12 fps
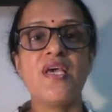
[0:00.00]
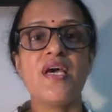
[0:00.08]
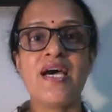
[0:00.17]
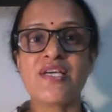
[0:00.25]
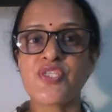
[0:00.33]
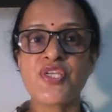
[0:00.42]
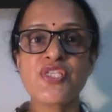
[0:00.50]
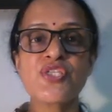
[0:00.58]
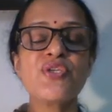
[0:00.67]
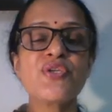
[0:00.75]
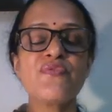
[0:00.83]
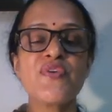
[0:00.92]
As a
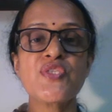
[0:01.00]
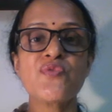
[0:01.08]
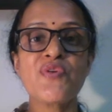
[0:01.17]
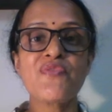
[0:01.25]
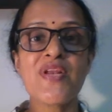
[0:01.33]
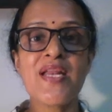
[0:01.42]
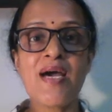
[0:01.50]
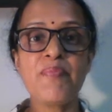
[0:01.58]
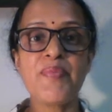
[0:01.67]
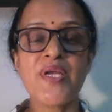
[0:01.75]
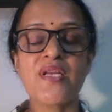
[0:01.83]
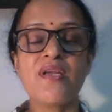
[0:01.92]
result of which, what will
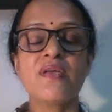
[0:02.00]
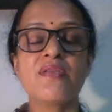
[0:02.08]
happen?